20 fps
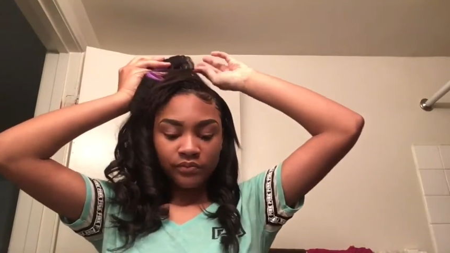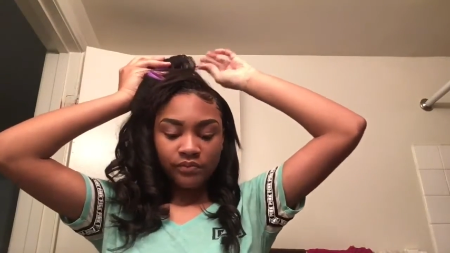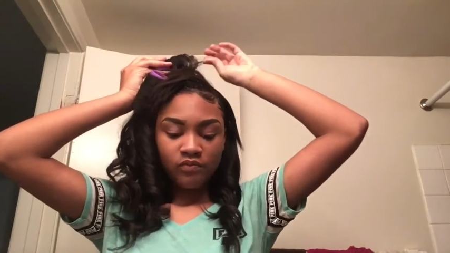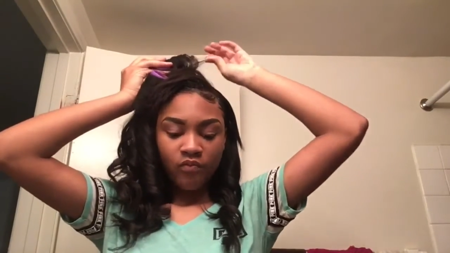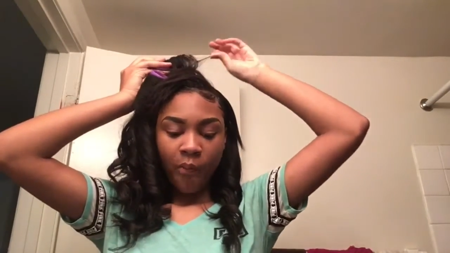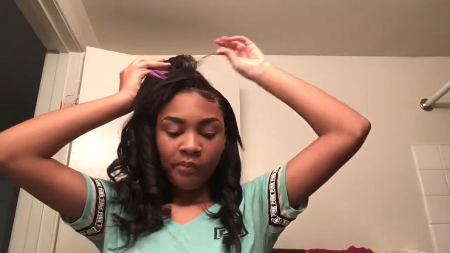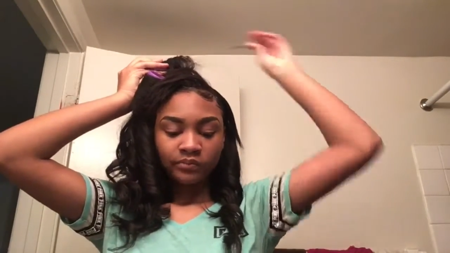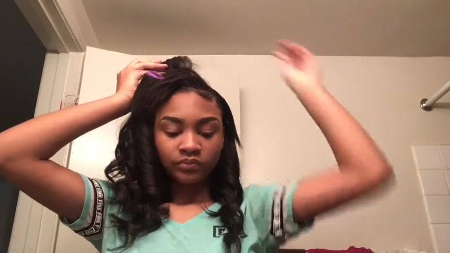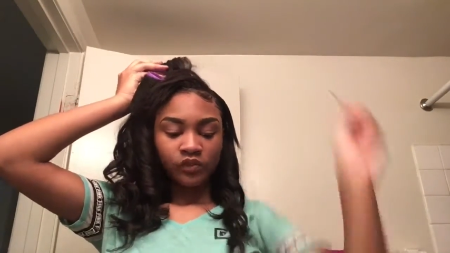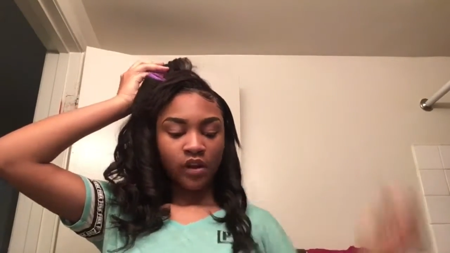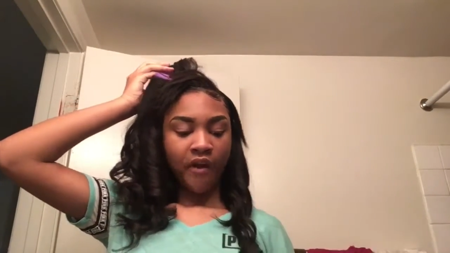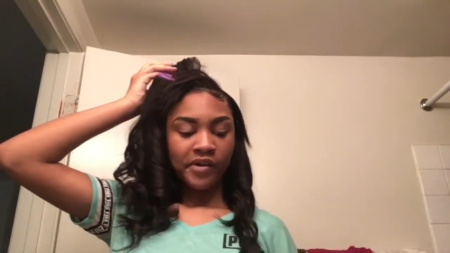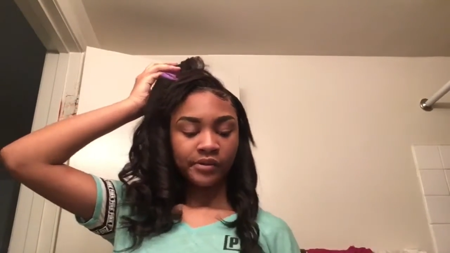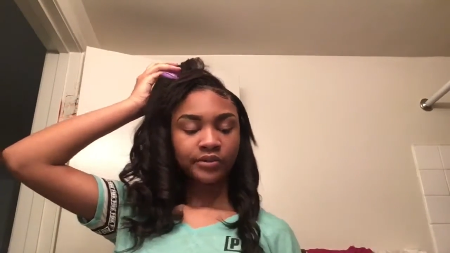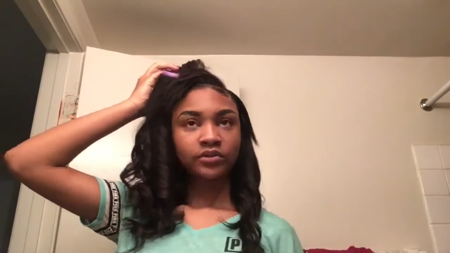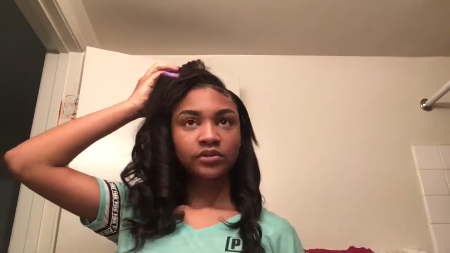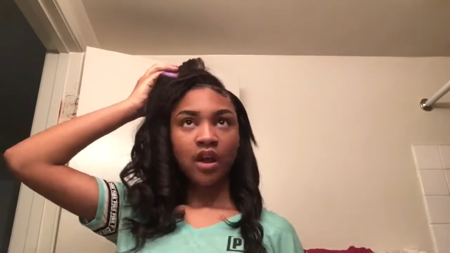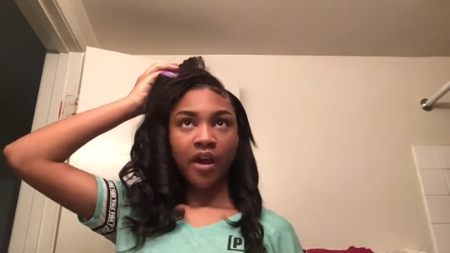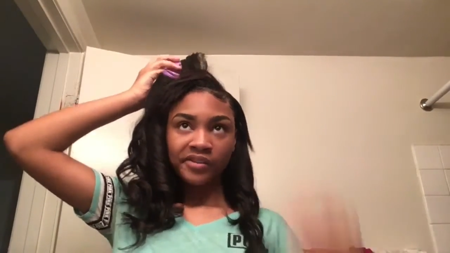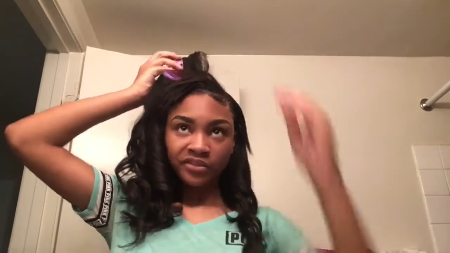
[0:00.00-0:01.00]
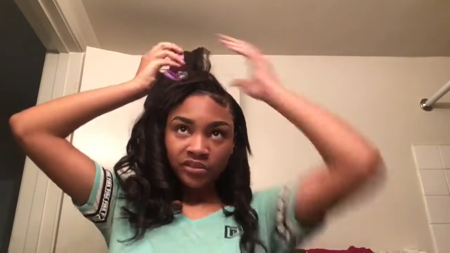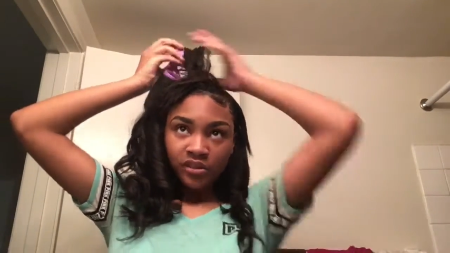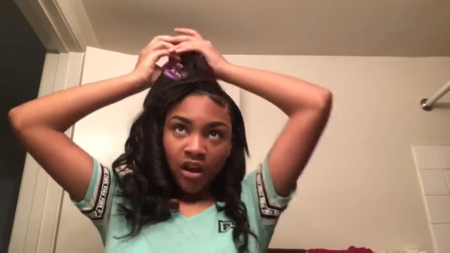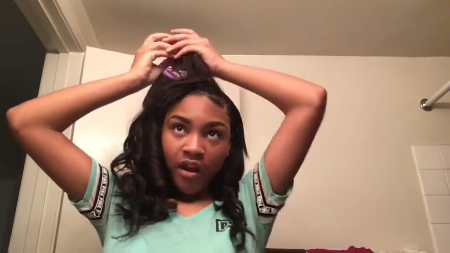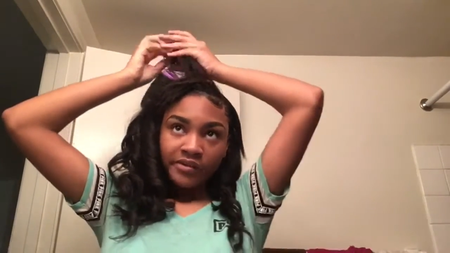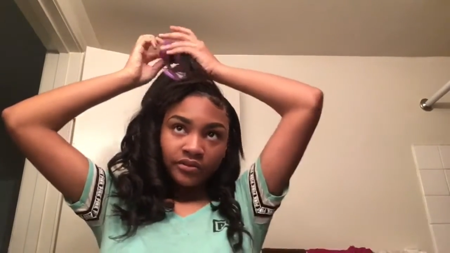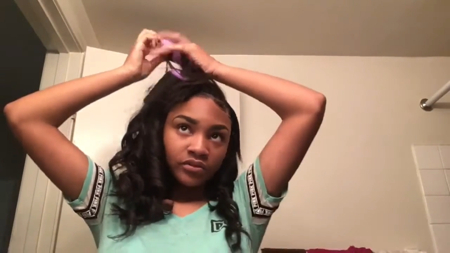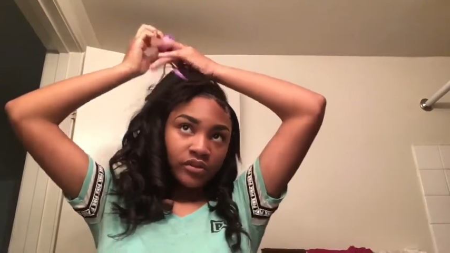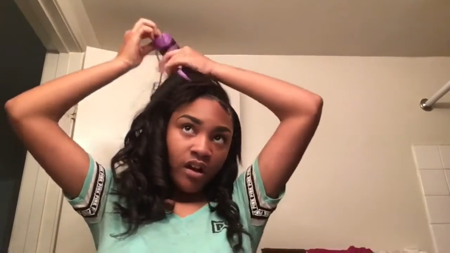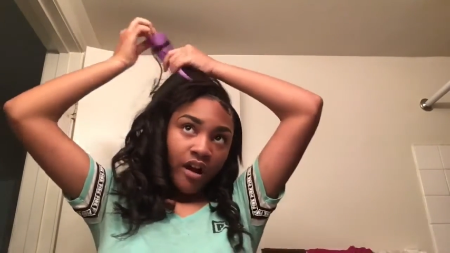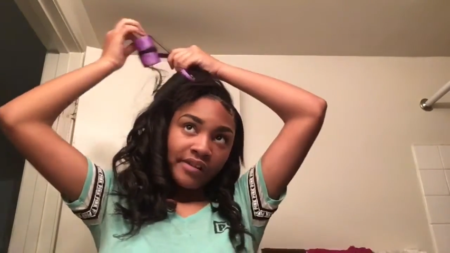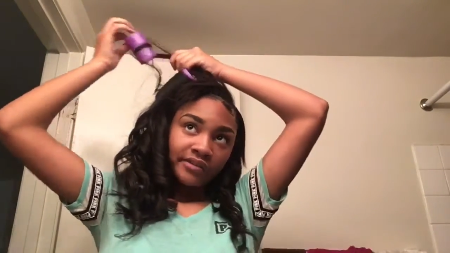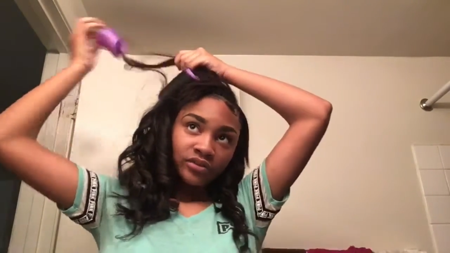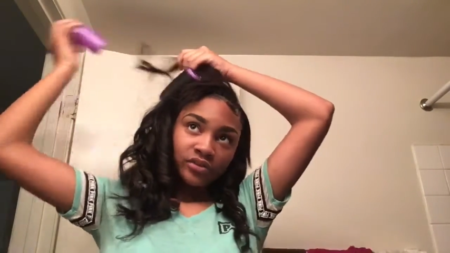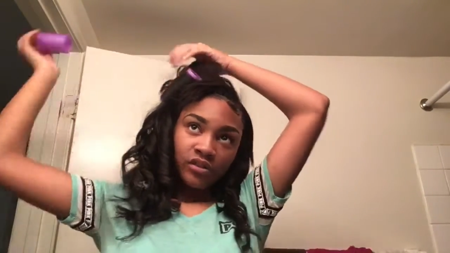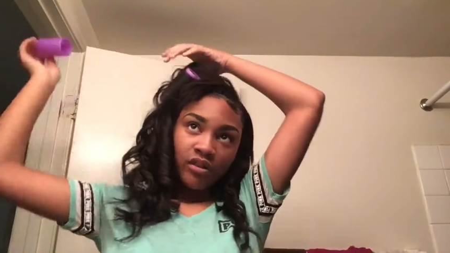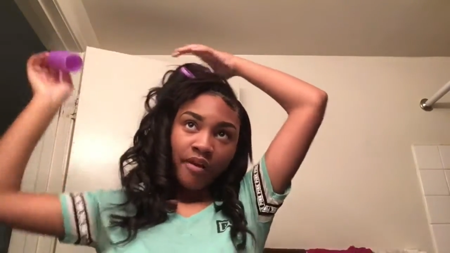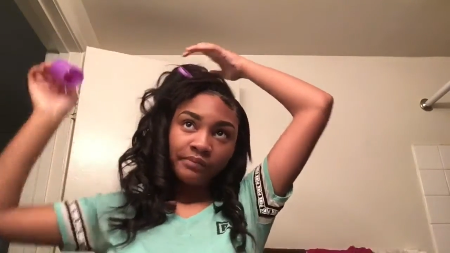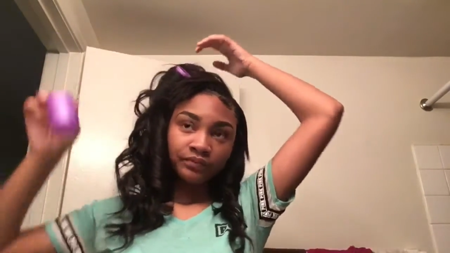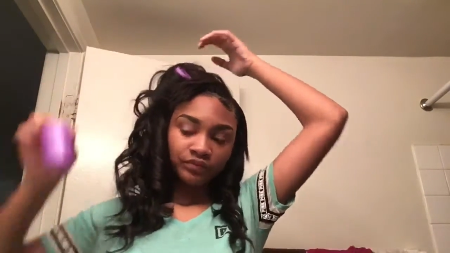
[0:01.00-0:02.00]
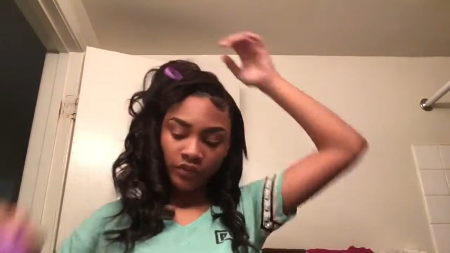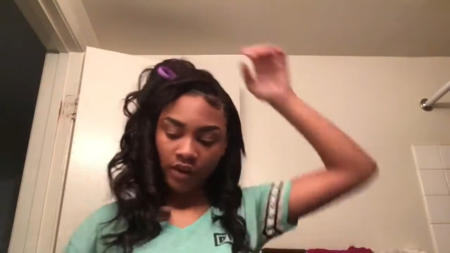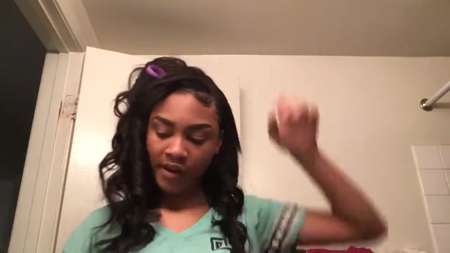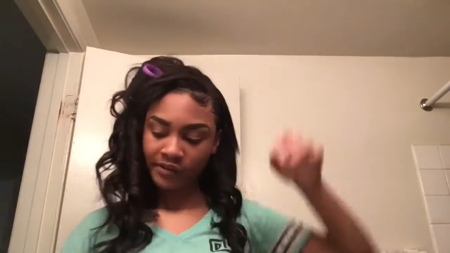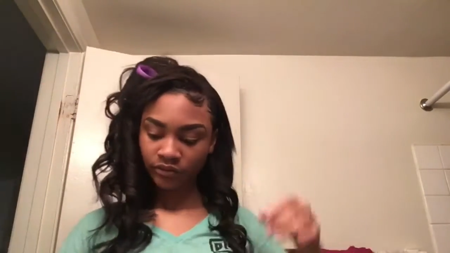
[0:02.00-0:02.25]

rollers, and you will need a wide tooth